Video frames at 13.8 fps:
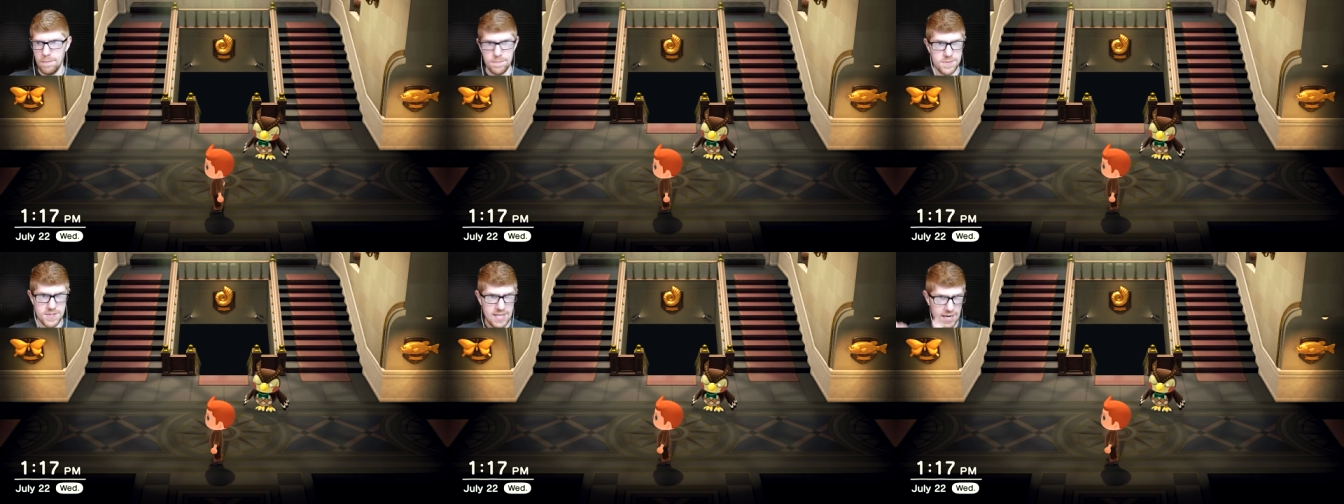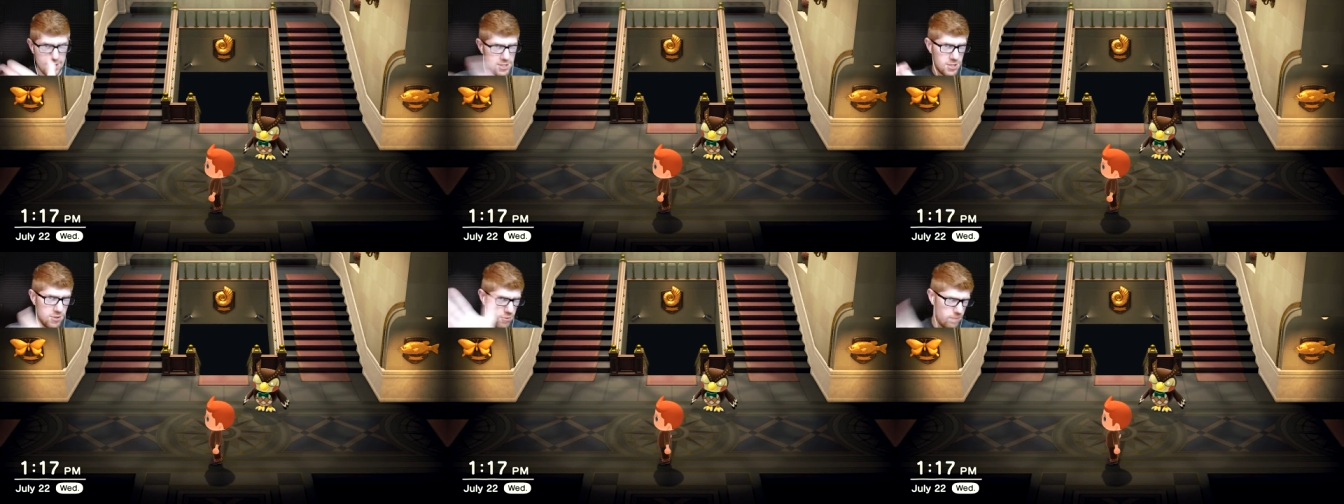set it
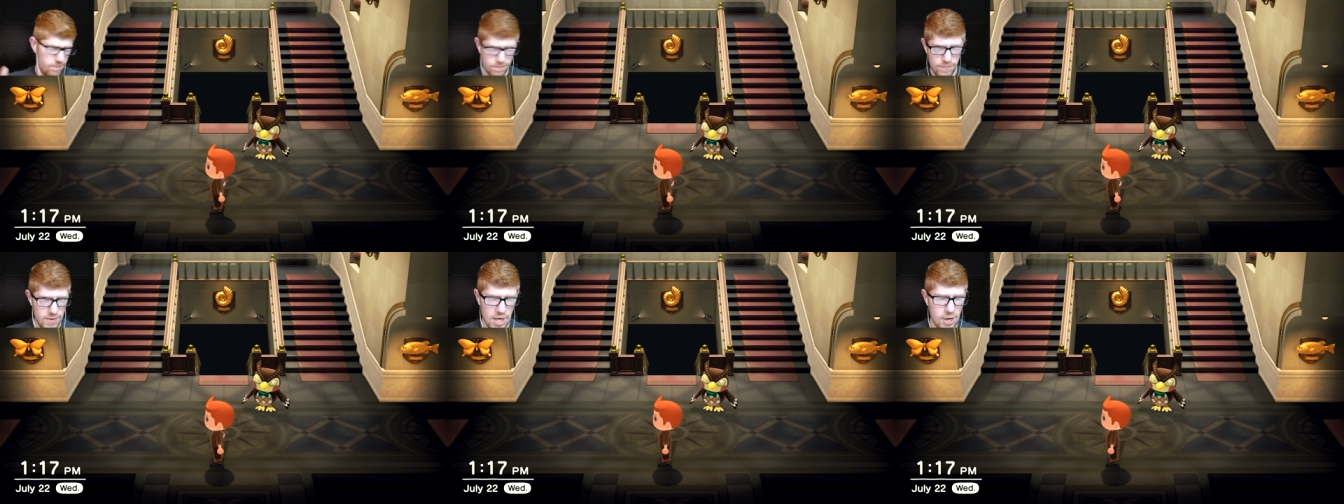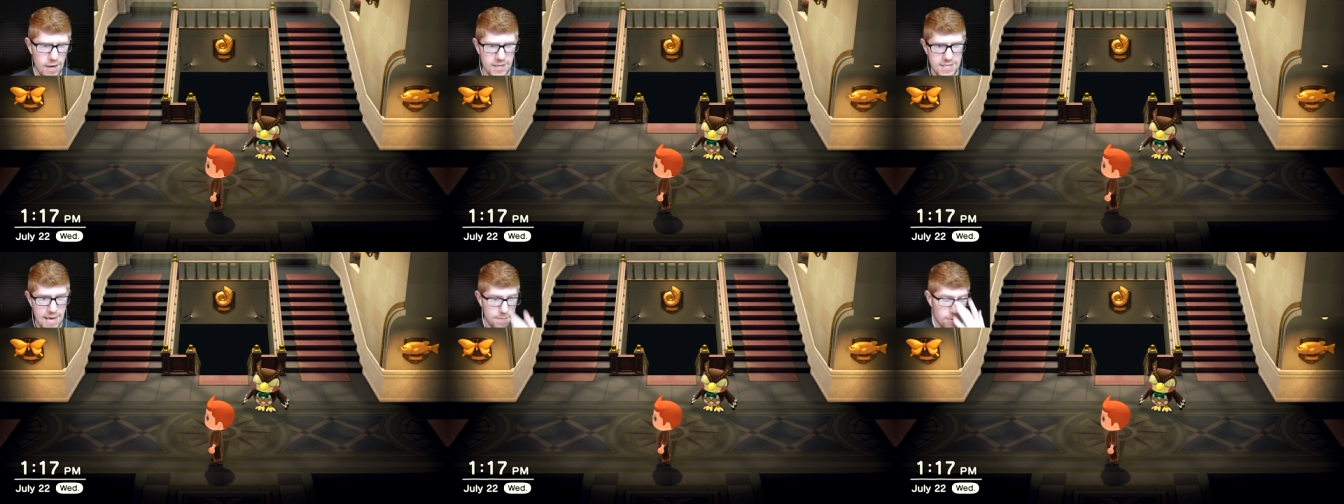to
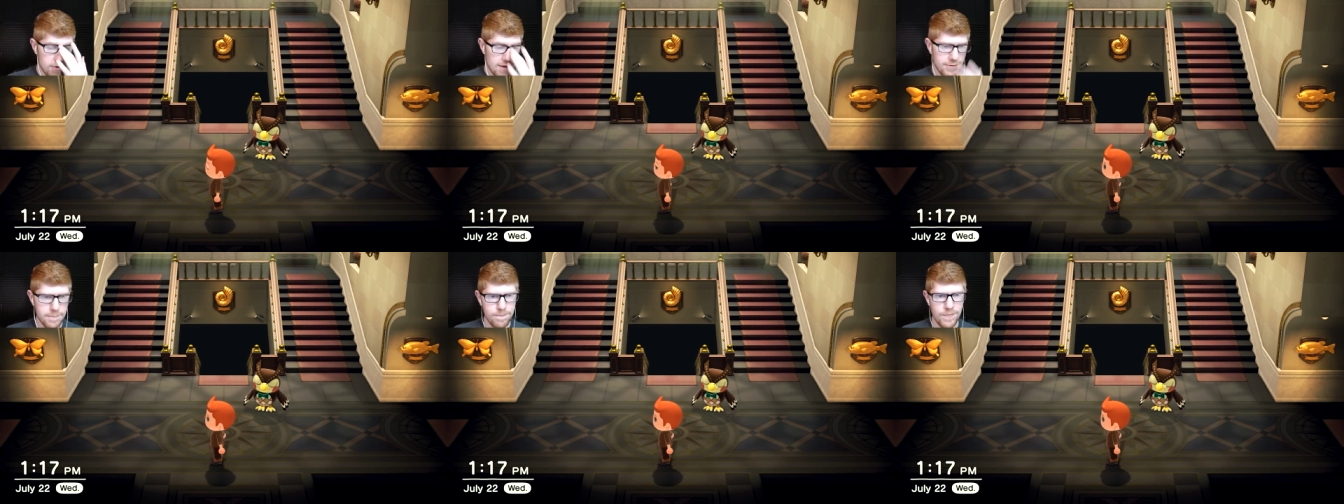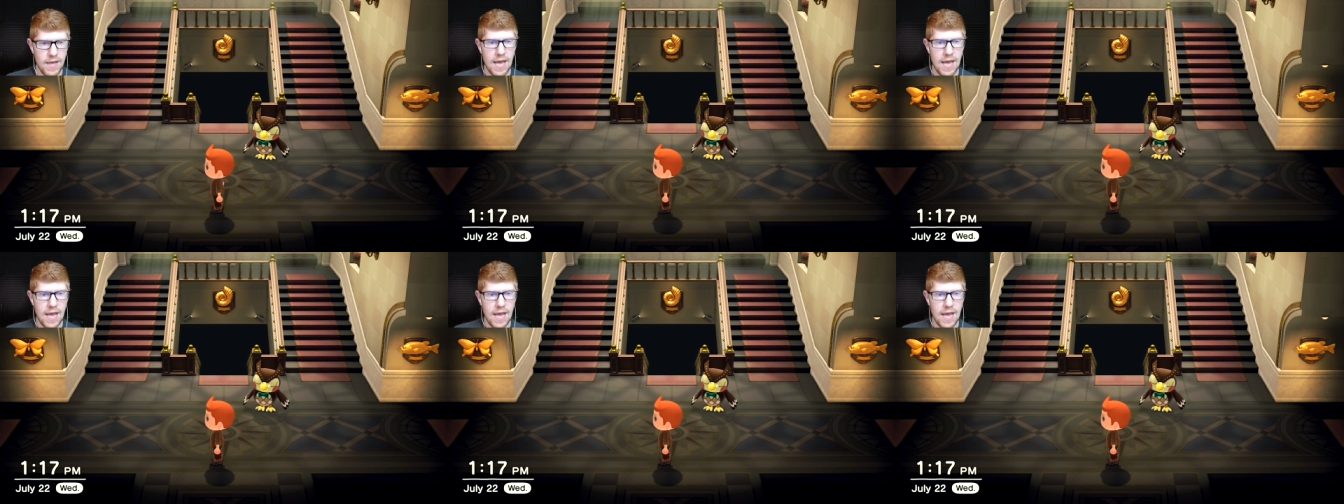internet time or whatever.